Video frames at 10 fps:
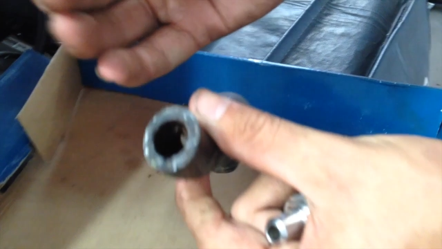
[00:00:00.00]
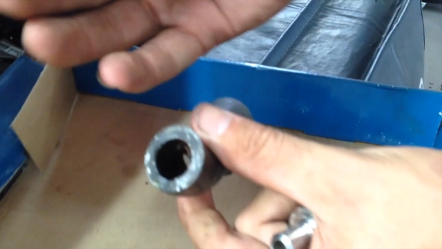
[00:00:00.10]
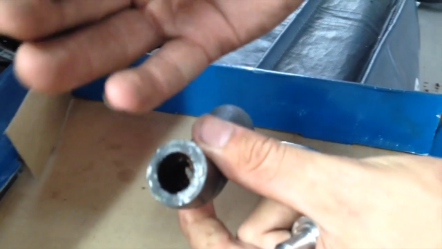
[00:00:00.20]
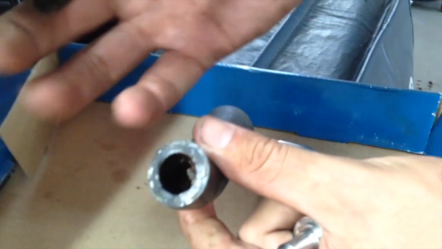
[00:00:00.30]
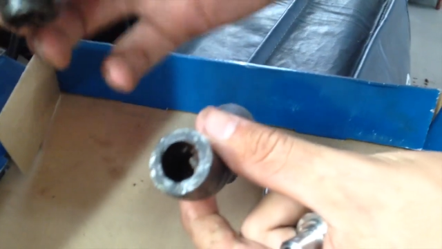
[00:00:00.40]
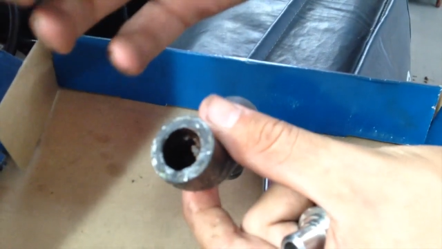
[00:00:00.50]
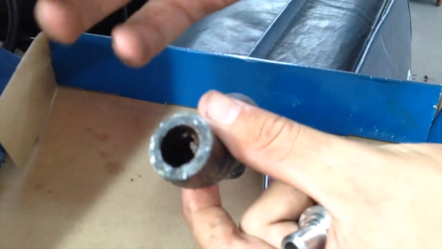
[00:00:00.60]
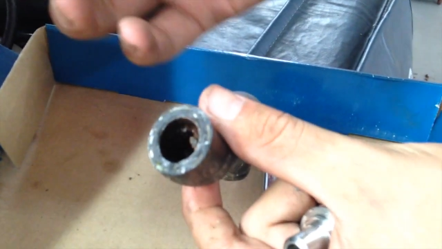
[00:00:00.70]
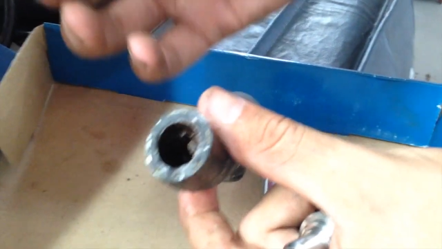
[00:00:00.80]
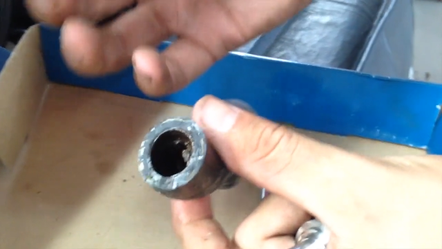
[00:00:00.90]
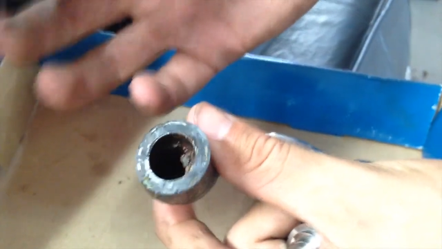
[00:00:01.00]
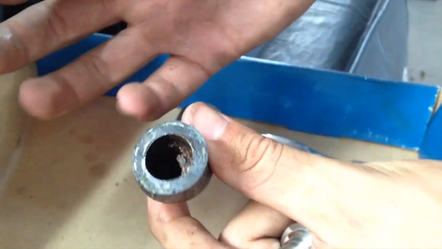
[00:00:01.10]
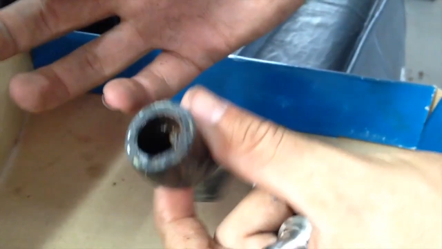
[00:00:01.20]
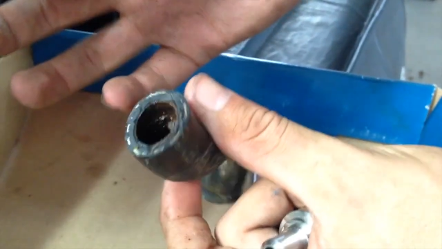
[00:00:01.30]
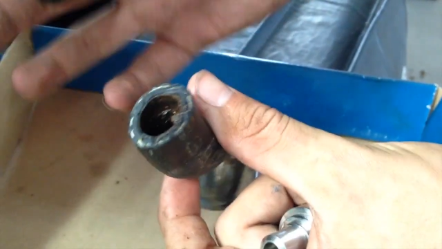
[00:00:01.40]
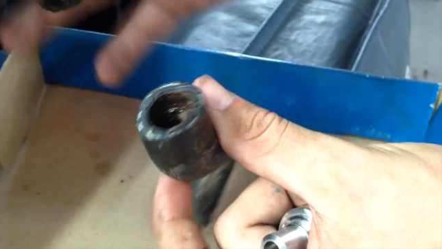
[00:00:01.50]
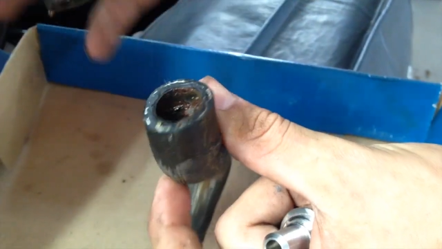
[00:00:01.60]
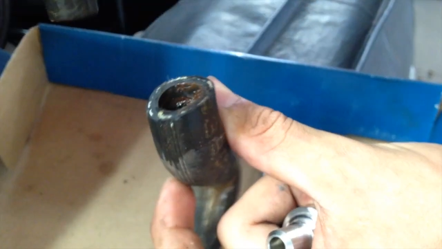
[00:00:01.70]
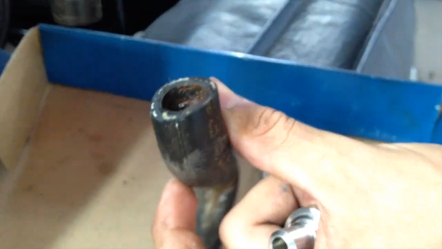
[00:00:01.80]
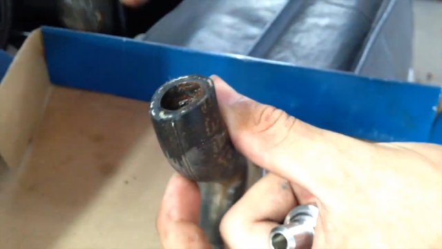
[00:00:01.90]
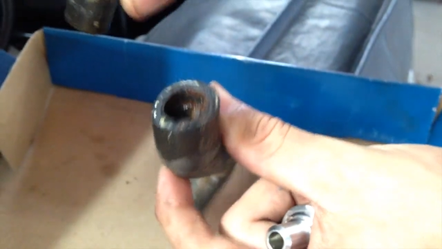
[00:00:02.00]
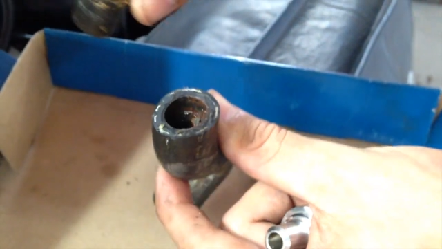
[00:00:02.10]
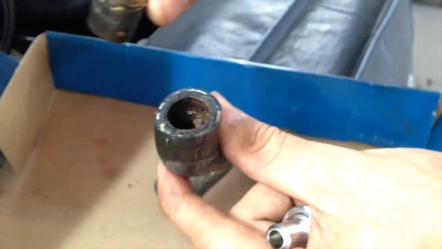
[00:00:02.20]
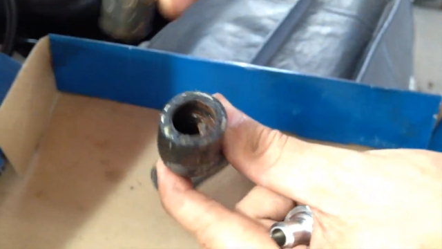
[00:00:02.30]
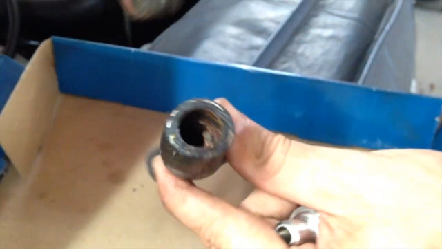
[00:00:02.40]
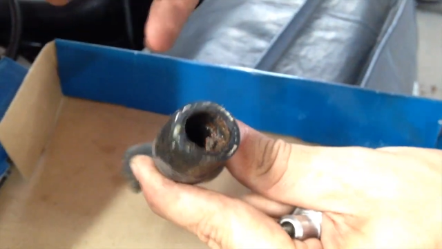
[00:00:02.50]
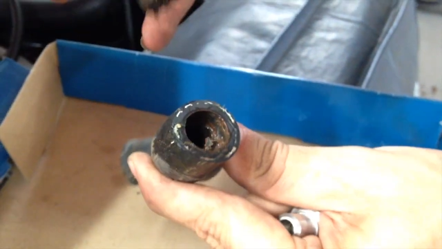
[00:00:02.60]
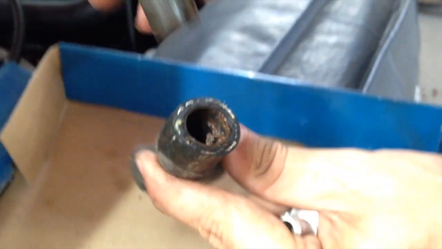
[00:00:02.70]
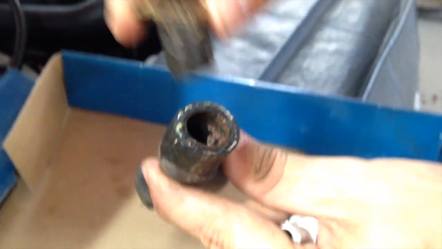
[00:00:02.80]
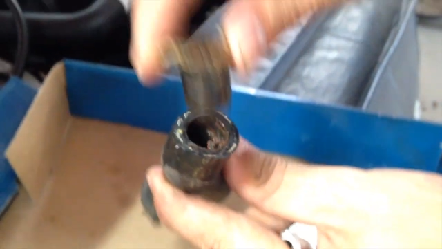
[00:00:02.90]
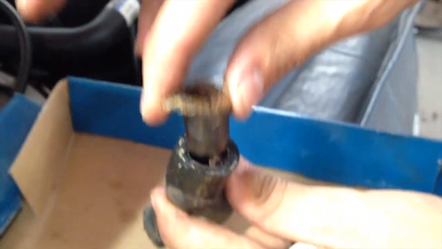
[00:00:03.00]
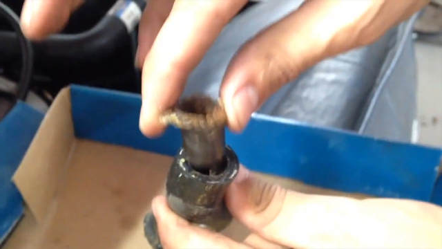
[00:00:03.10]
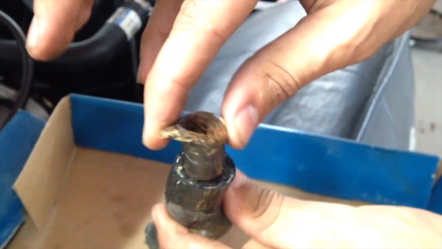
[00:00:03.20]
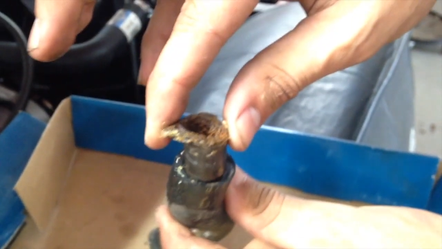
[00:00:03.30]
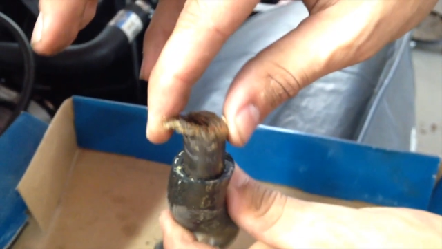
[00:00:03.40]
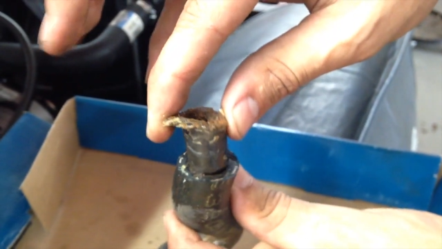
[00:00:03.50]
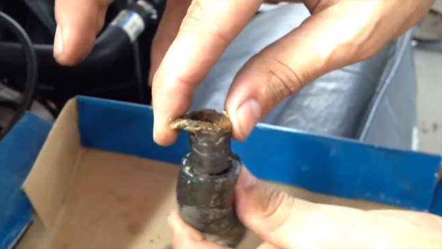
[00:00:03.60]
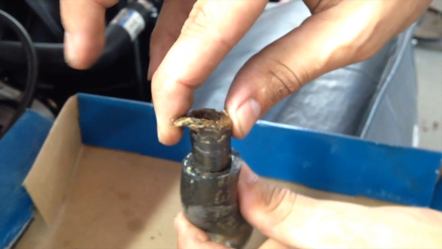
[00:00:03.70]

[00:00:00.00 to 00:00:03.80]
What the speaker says: [unreadable: no face in view]